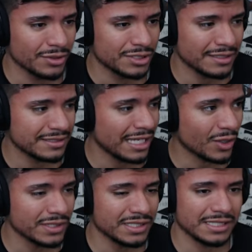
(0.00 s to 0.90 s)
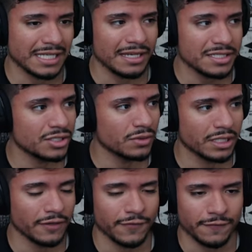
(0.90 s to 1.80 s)
Zach Wilson is actually doing
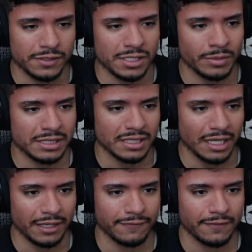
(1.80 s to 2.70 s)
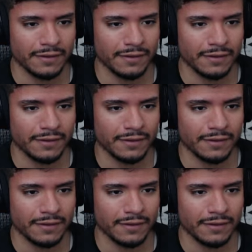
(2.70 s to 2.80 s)
good for the first time in his life.